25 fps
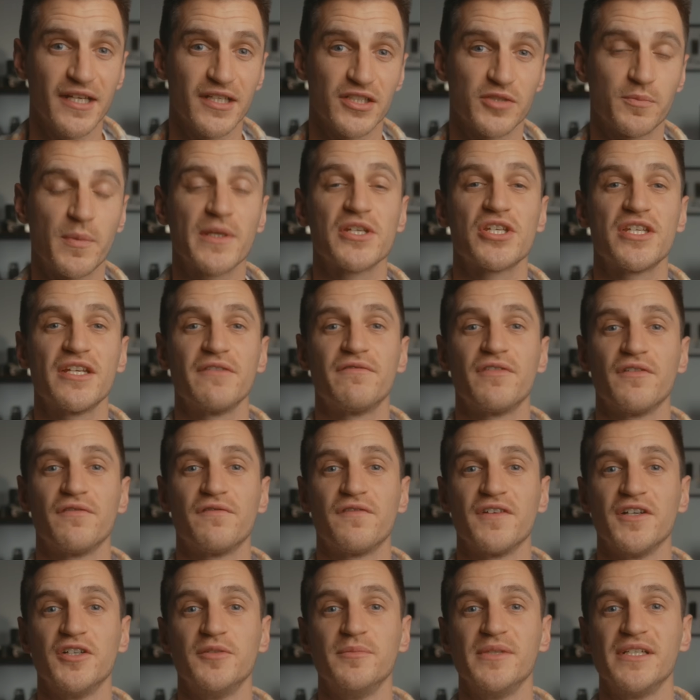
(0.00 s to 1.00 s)
especially if you're
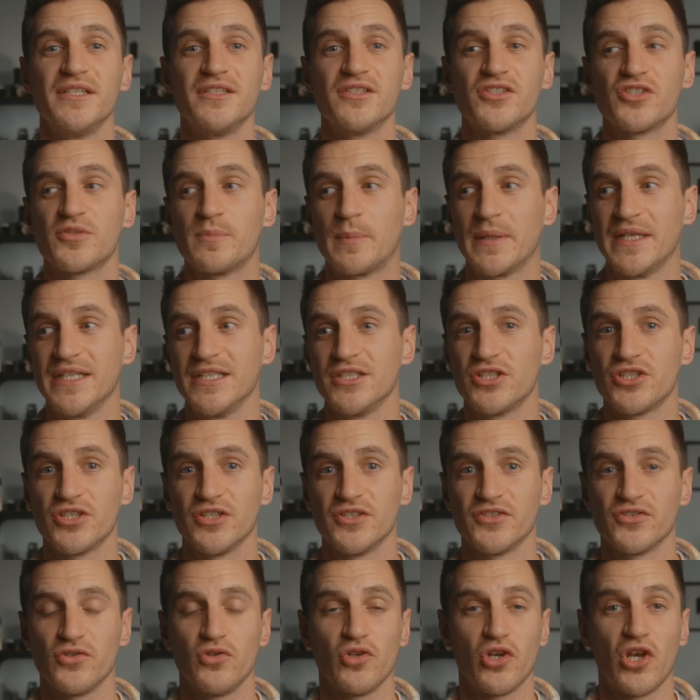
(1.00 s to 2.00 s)
filming
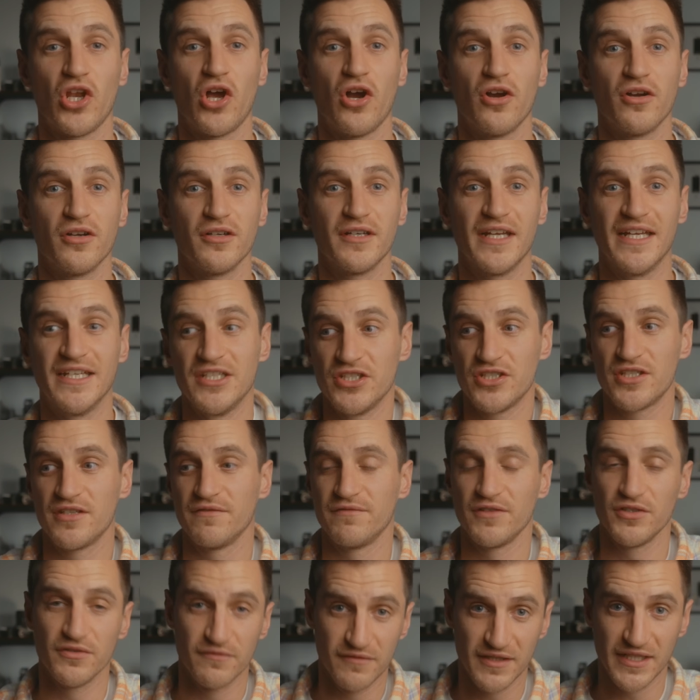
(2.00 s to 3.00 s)
speeches or long
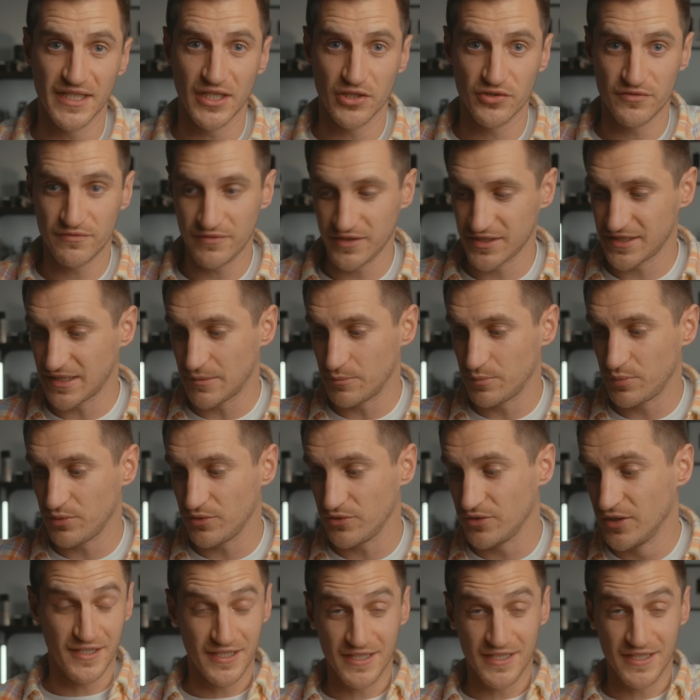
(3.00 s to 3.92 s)
interview videos, for example.